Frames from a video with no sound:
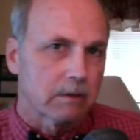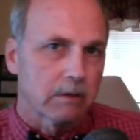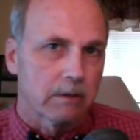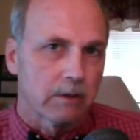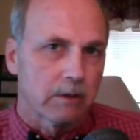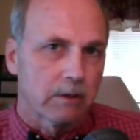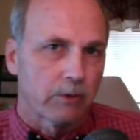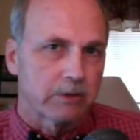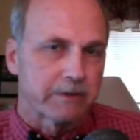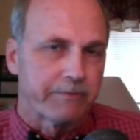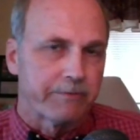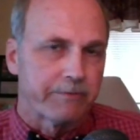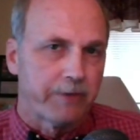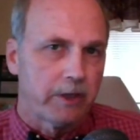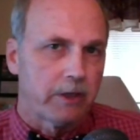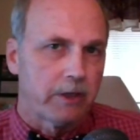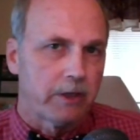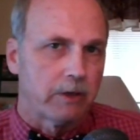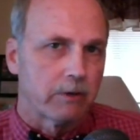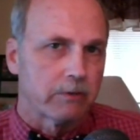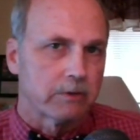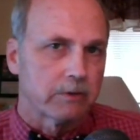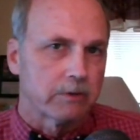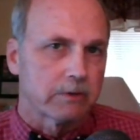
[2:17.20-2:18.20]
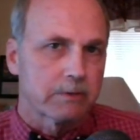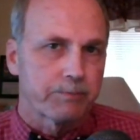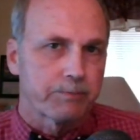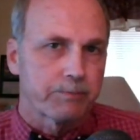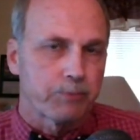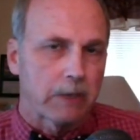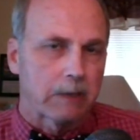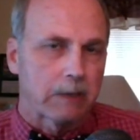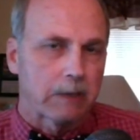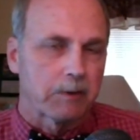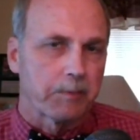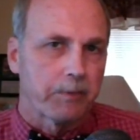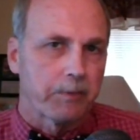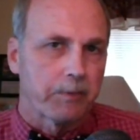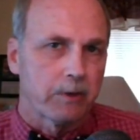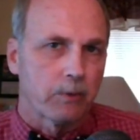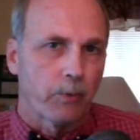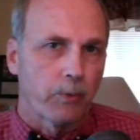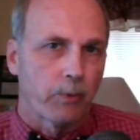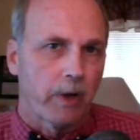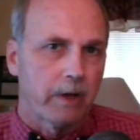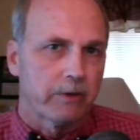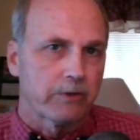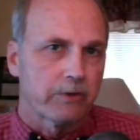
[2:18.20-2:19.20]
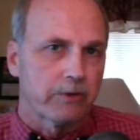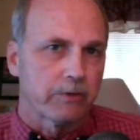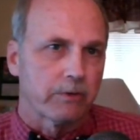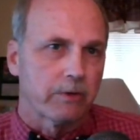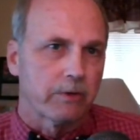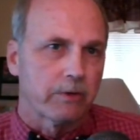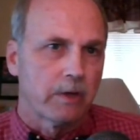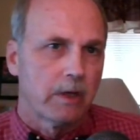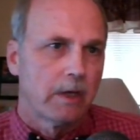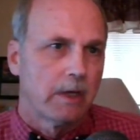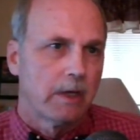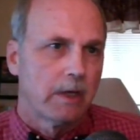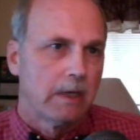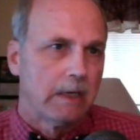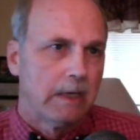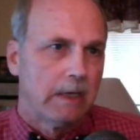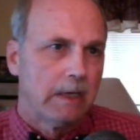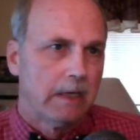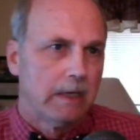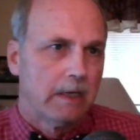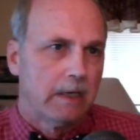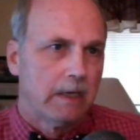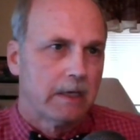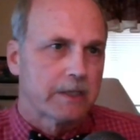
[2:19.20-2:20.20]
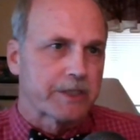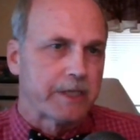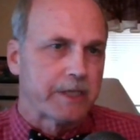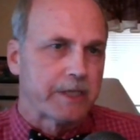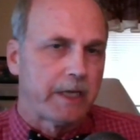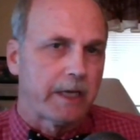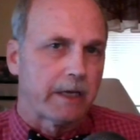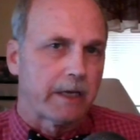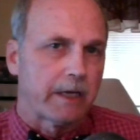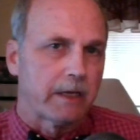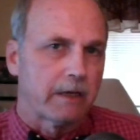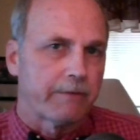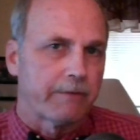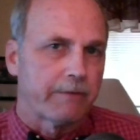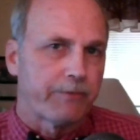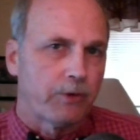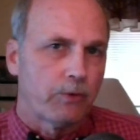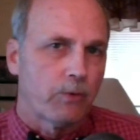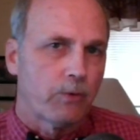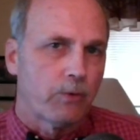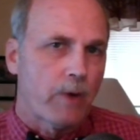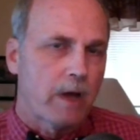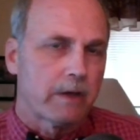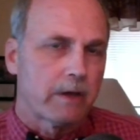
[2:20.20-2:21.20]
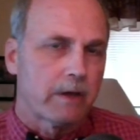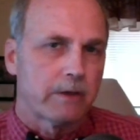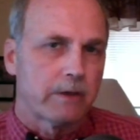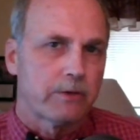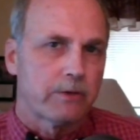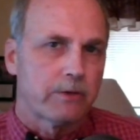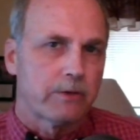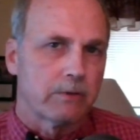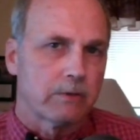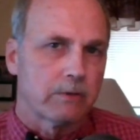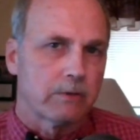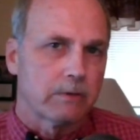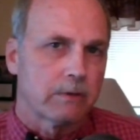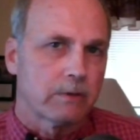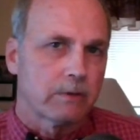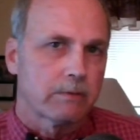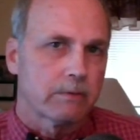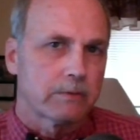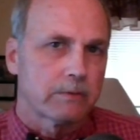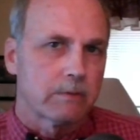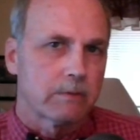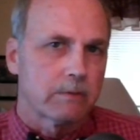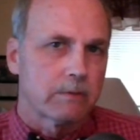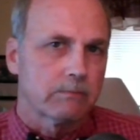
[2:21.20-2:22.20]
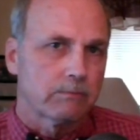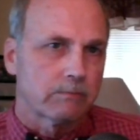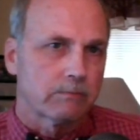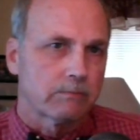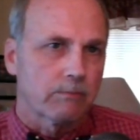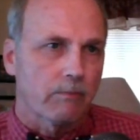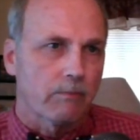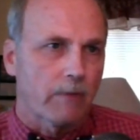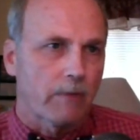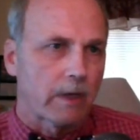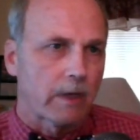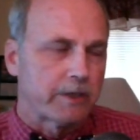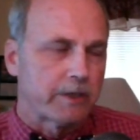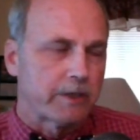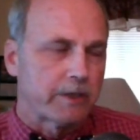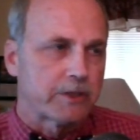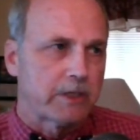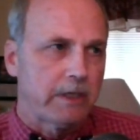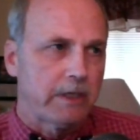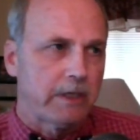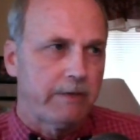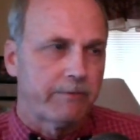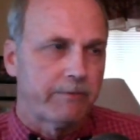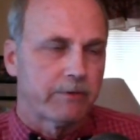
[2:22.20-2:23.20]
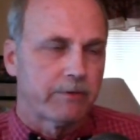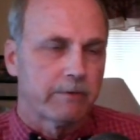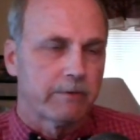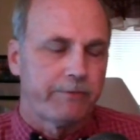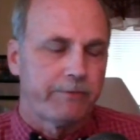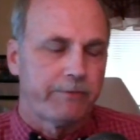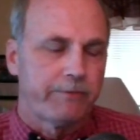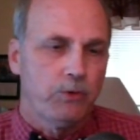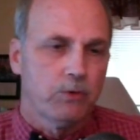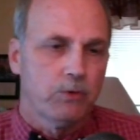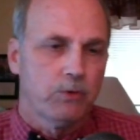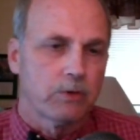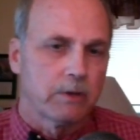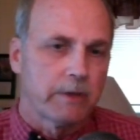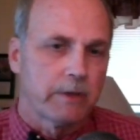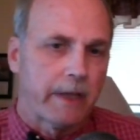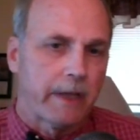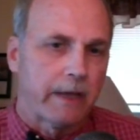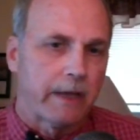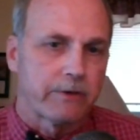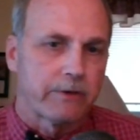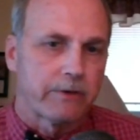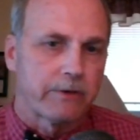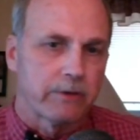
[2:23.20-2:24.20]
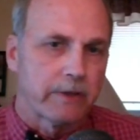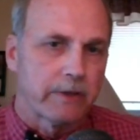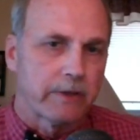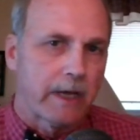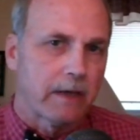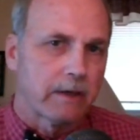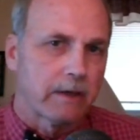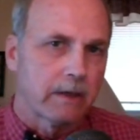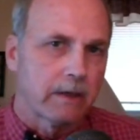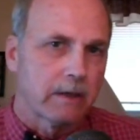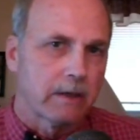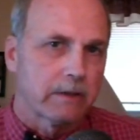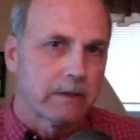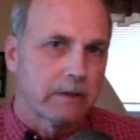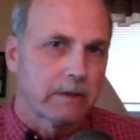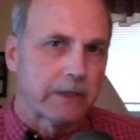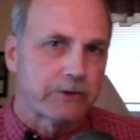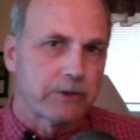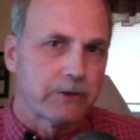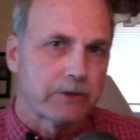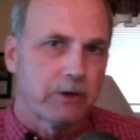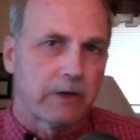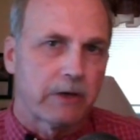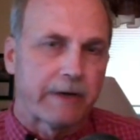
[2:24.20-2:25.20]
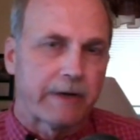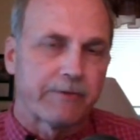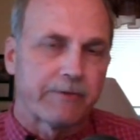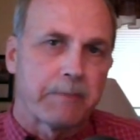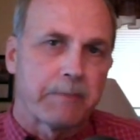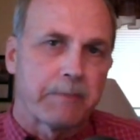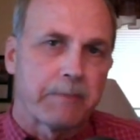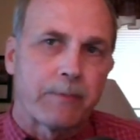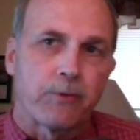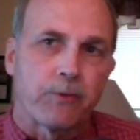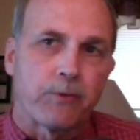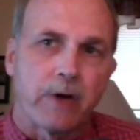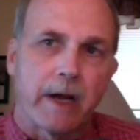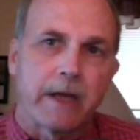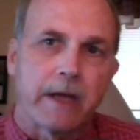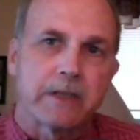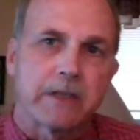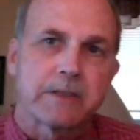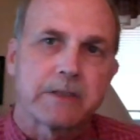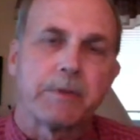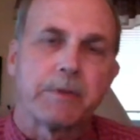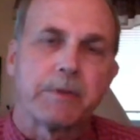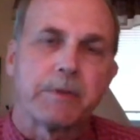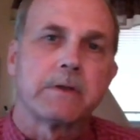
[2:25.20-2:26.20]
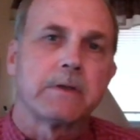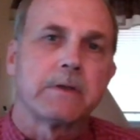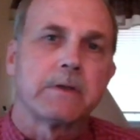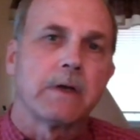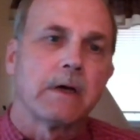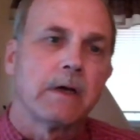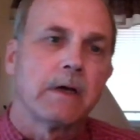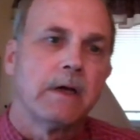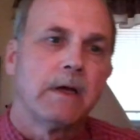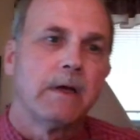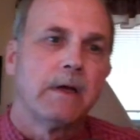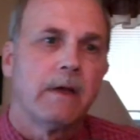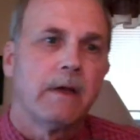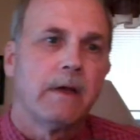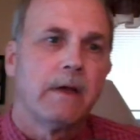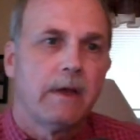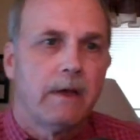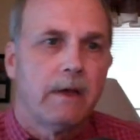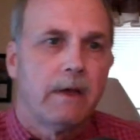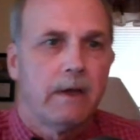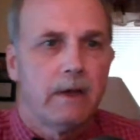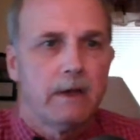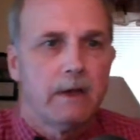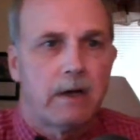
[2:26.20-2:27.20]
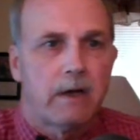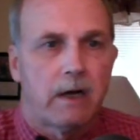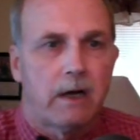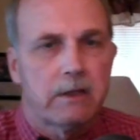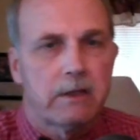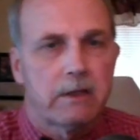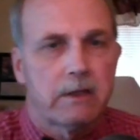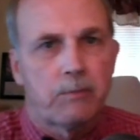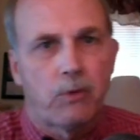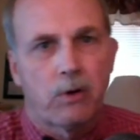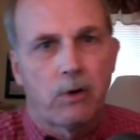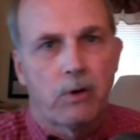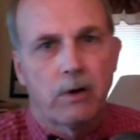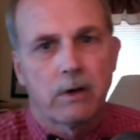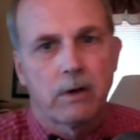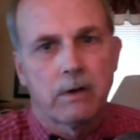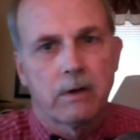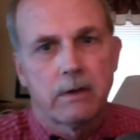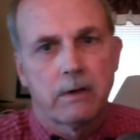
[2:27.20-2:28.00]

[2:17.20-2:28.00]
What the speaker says: it's video, there's probably be a way to sneak it if you wanted to deceive the viewer and that you don't have it memorized. But a little more